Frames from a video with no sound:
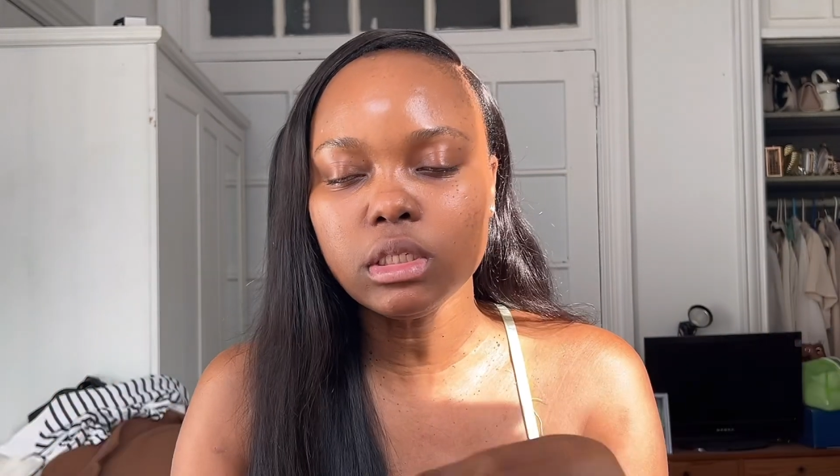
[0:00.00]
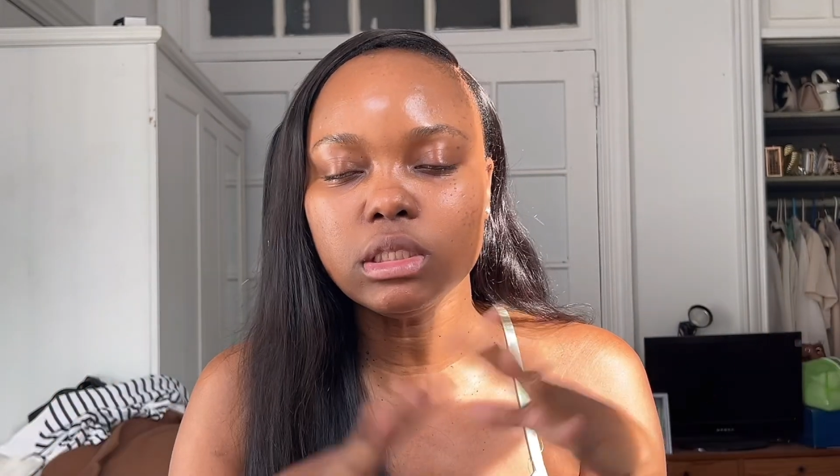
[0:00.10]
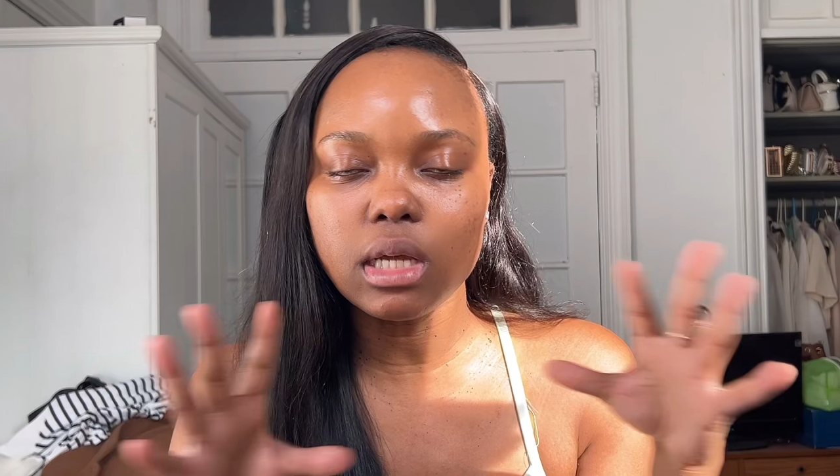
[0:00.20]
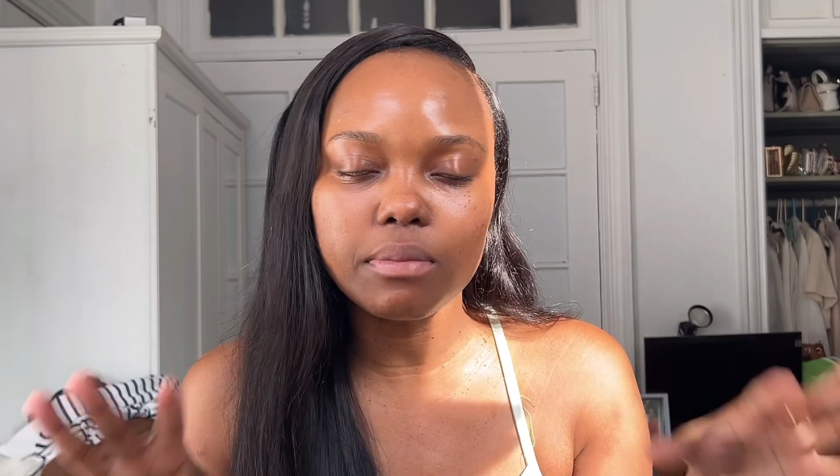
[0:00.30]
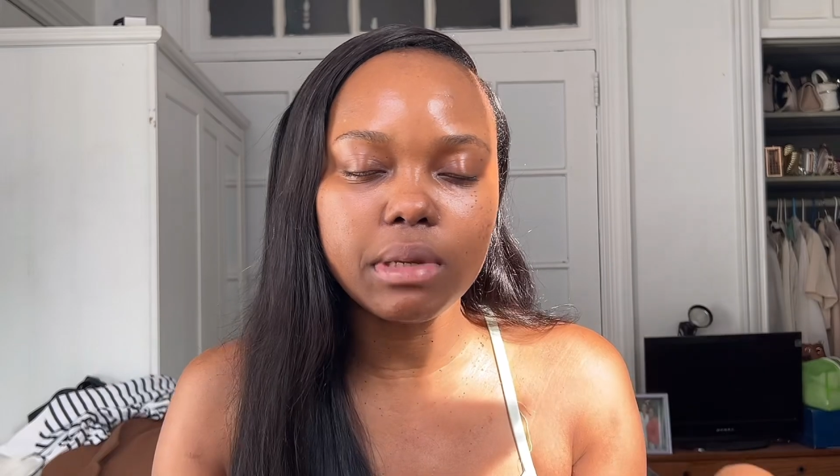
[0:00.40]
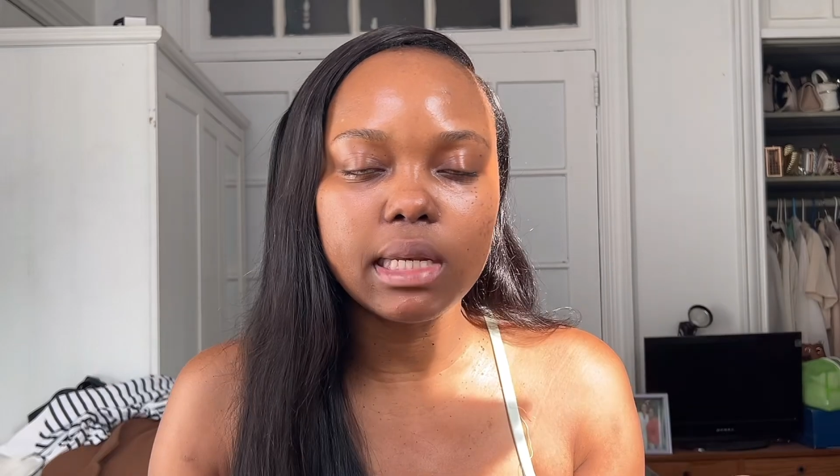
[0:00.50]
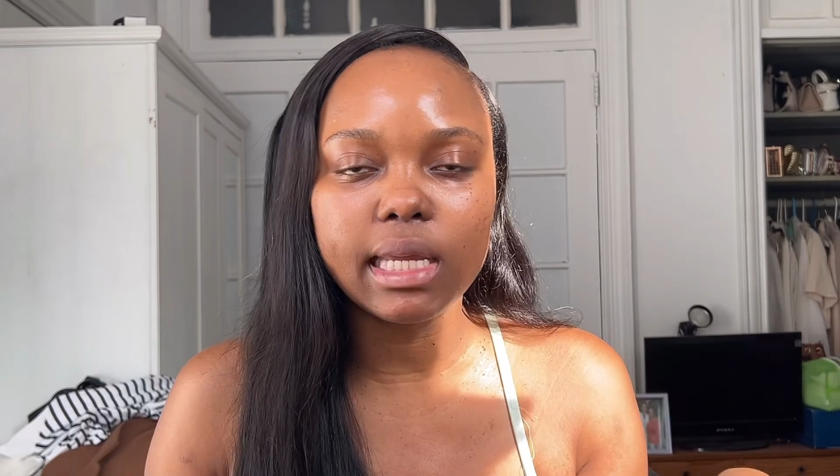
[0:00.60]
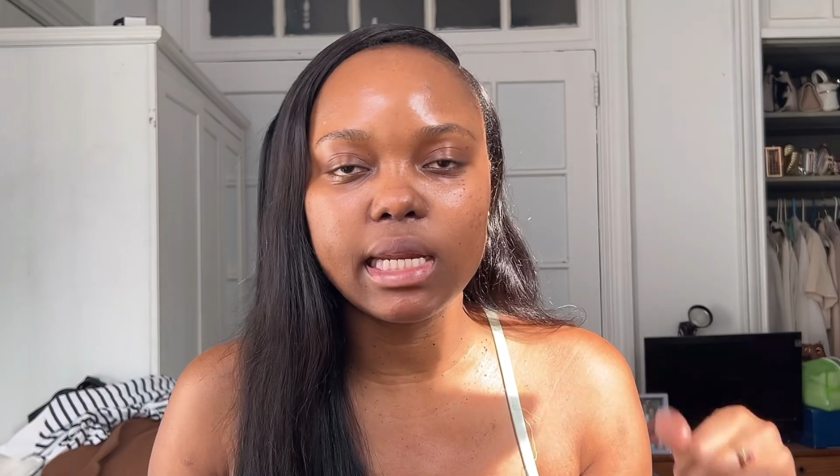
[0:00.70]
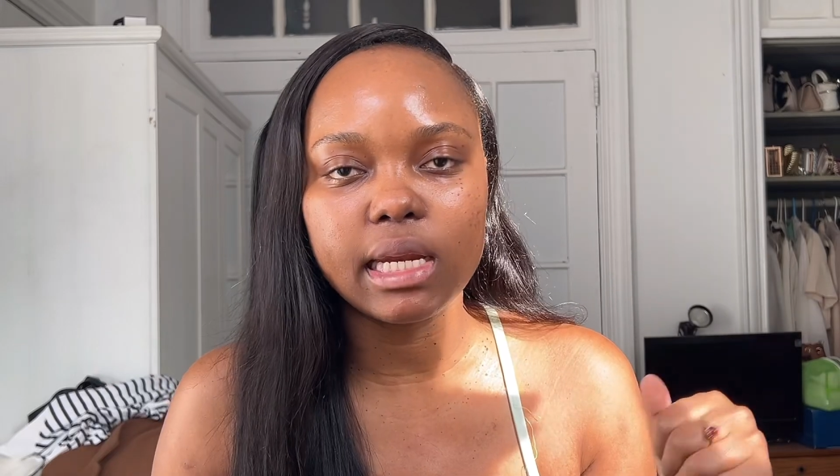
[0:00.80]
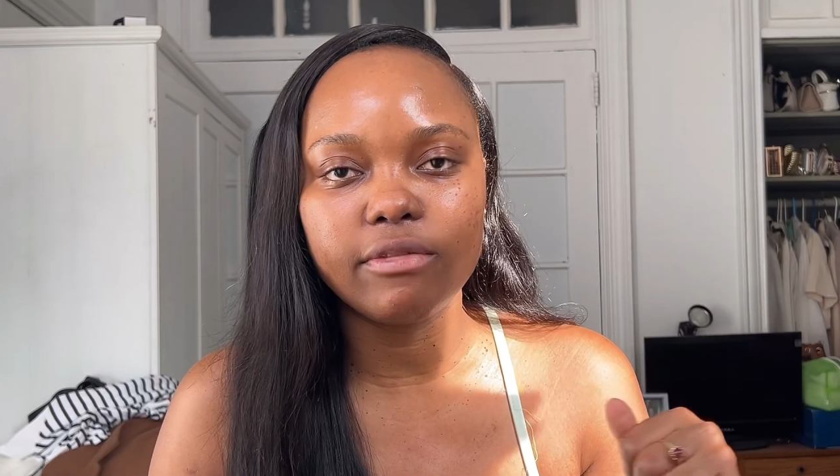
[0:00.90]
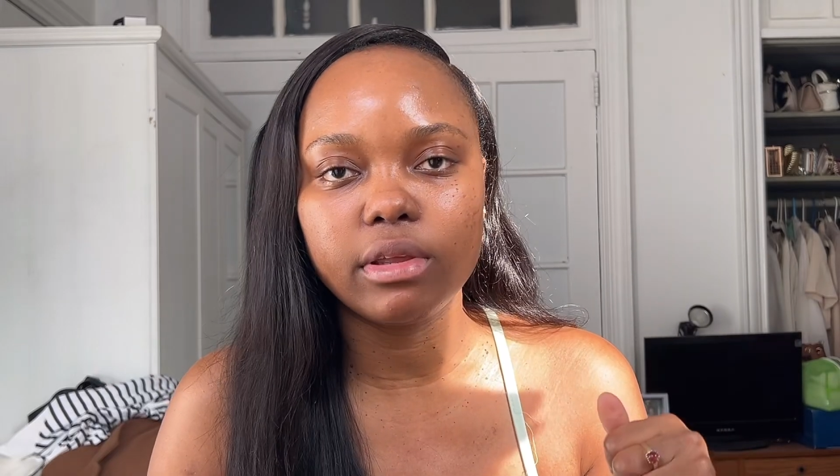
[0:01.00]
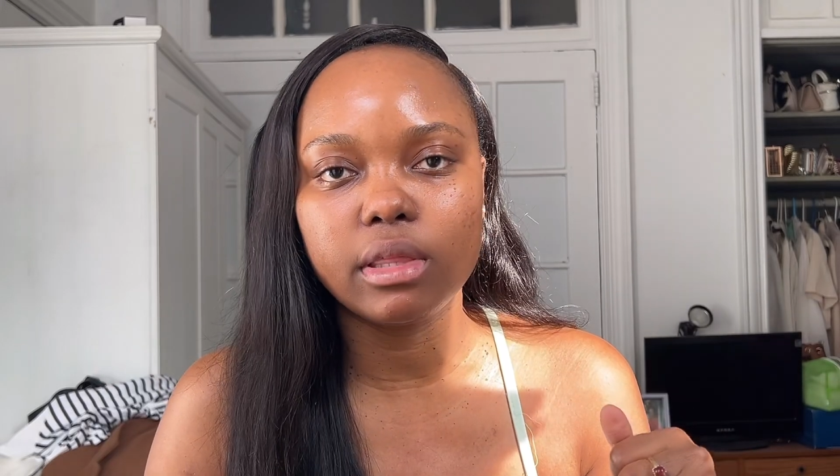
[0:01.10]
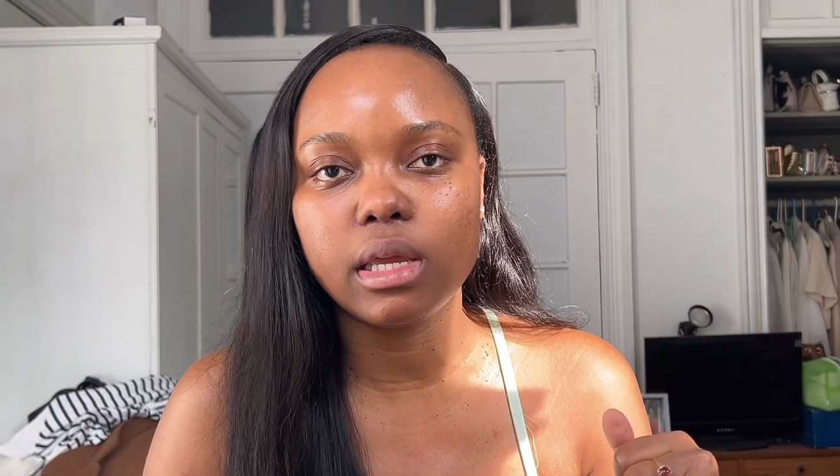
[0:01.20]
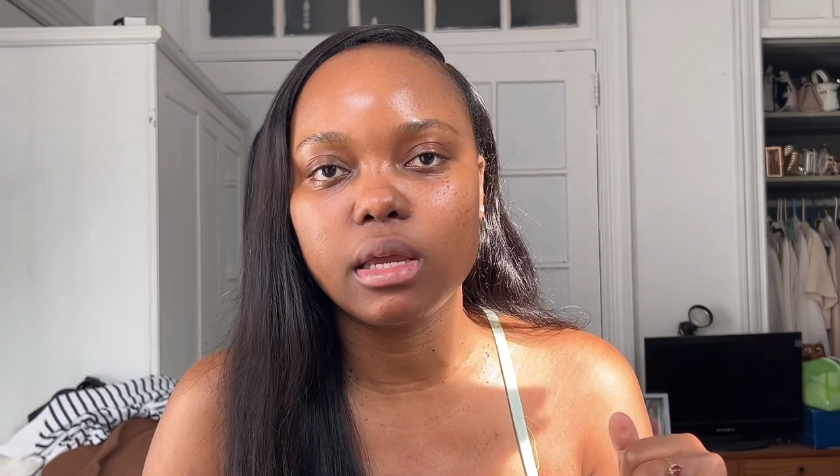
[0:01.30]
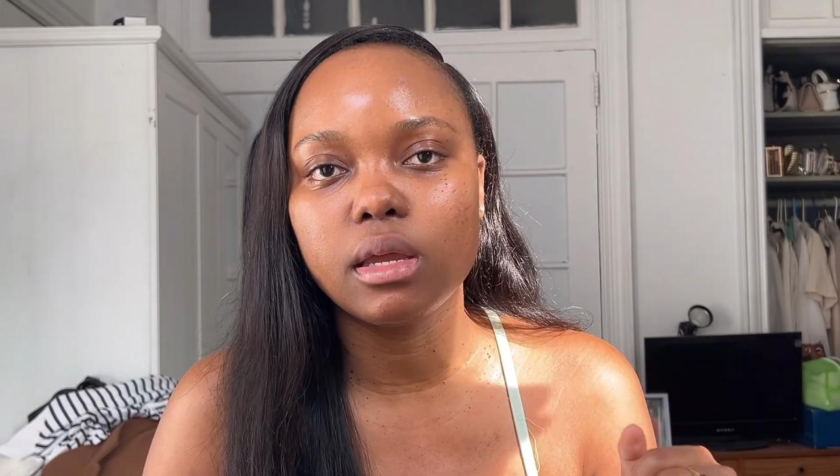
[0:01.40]
done being laid and
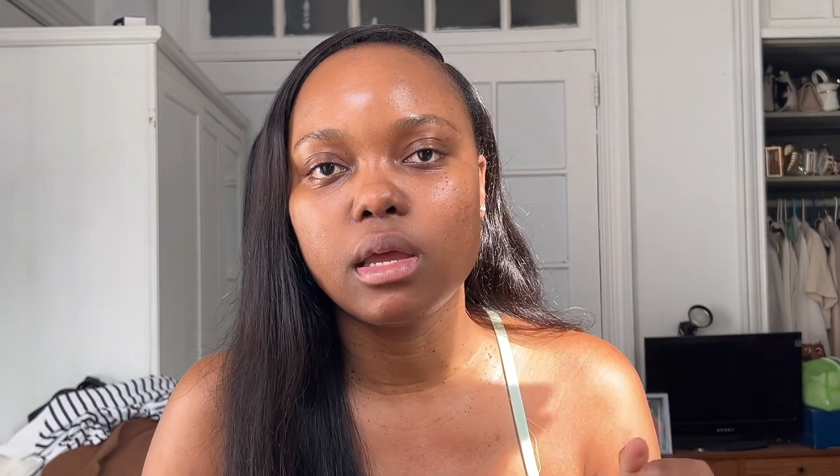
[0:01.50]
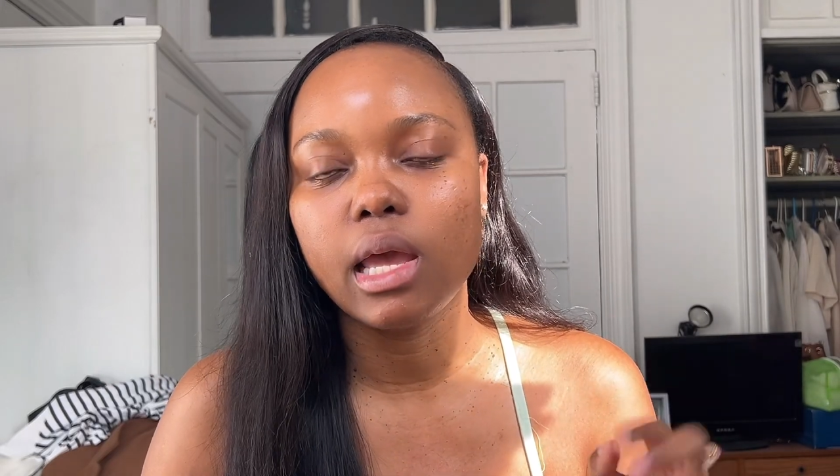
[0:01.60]
everything.